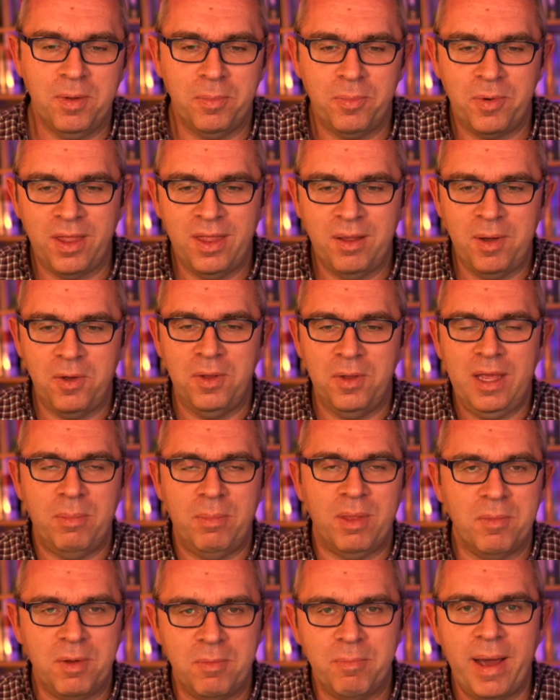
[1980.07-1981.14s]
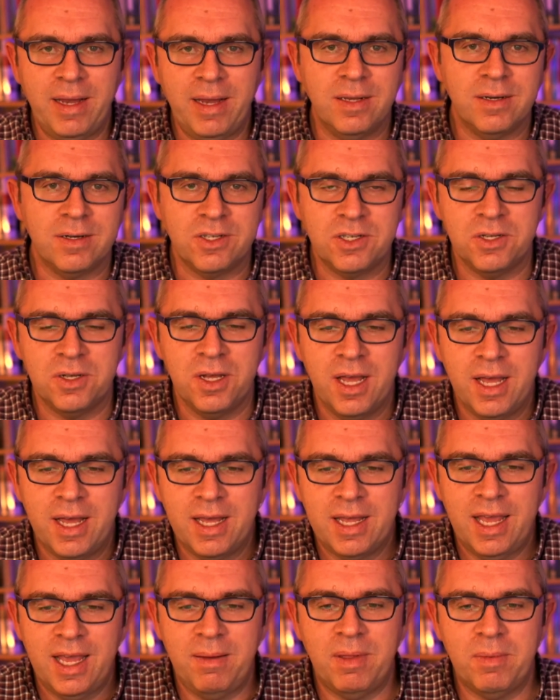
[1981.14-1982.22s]
print them out and keep them in binders to
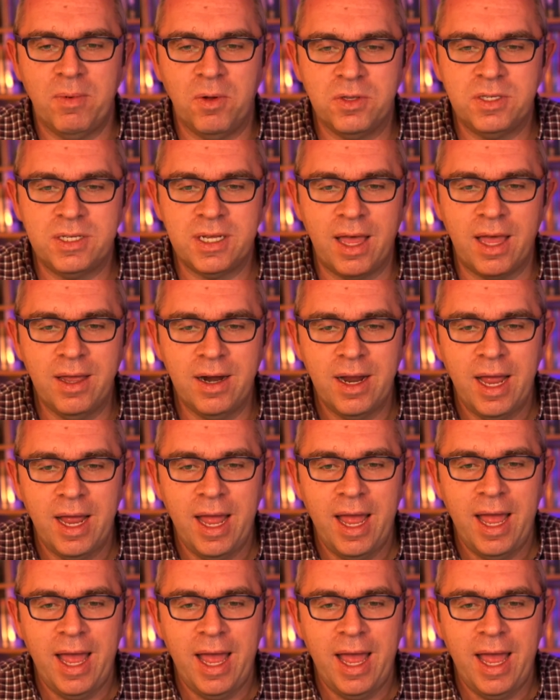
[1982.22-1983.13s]
keep them all together.